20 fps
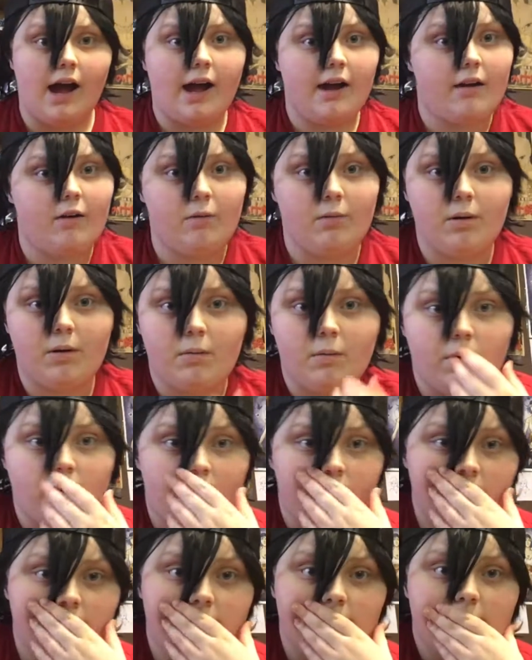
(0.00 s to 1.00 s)
I don't know what
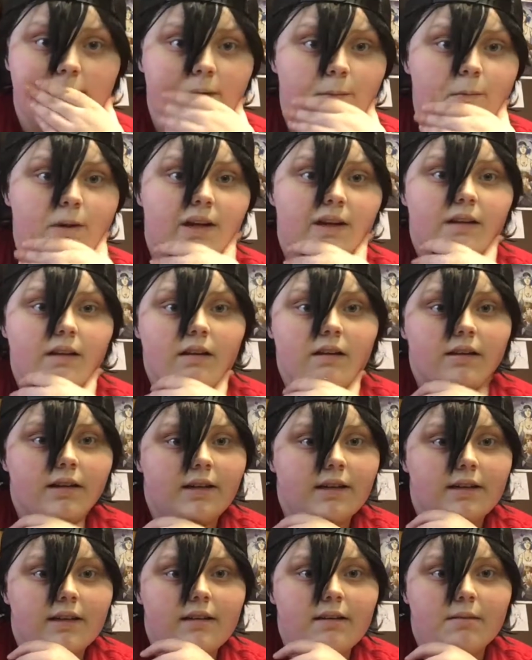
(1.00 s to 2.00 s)
this wig look
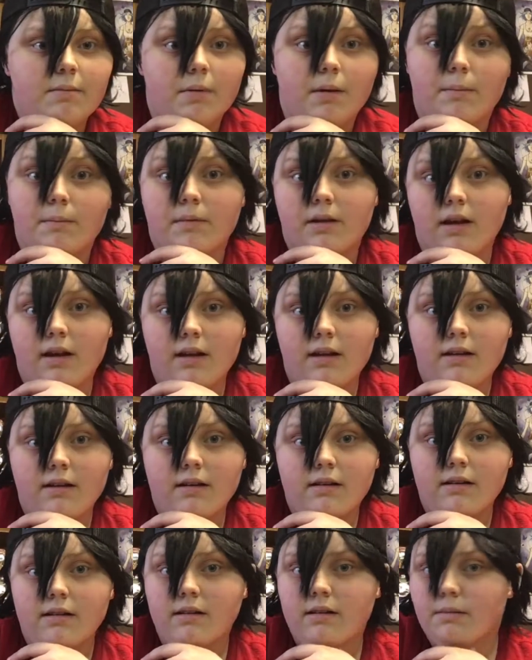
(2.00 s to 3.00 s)
is, but I'm not
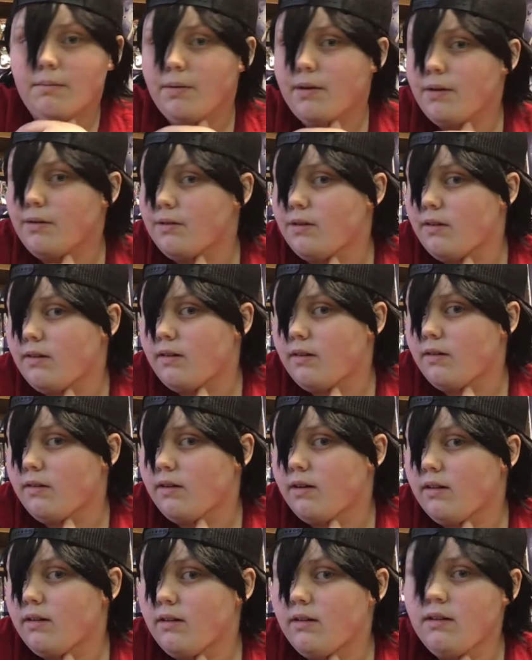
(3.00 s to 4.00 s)
opposed to
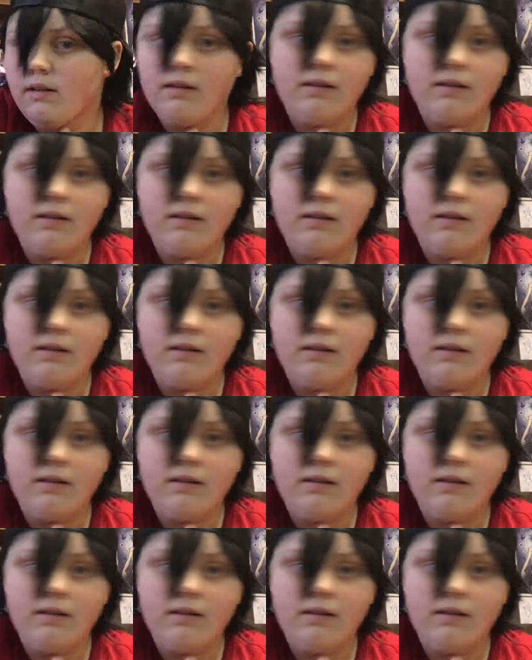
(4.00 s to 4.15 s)
it.